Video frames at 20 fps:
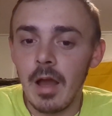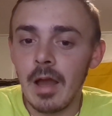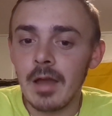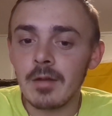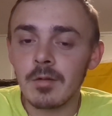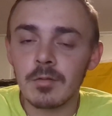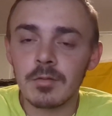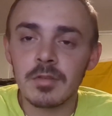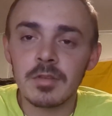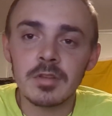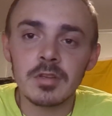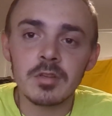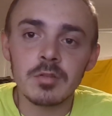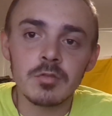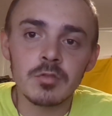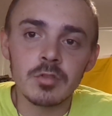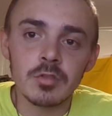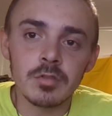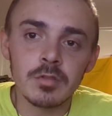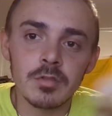I don't think you
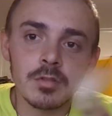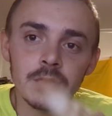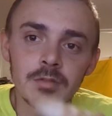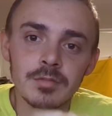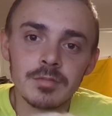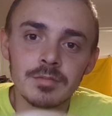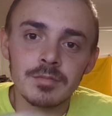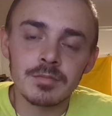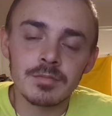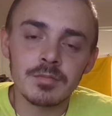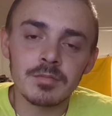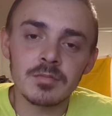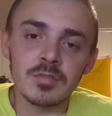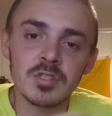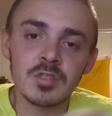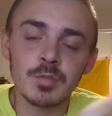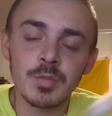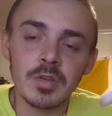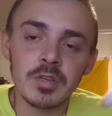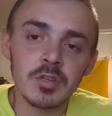should
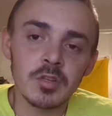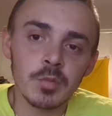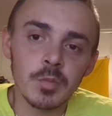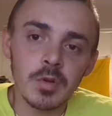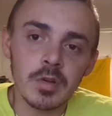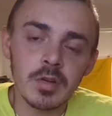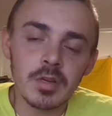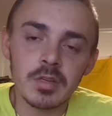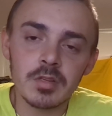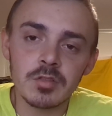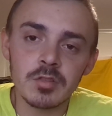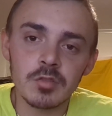spend your money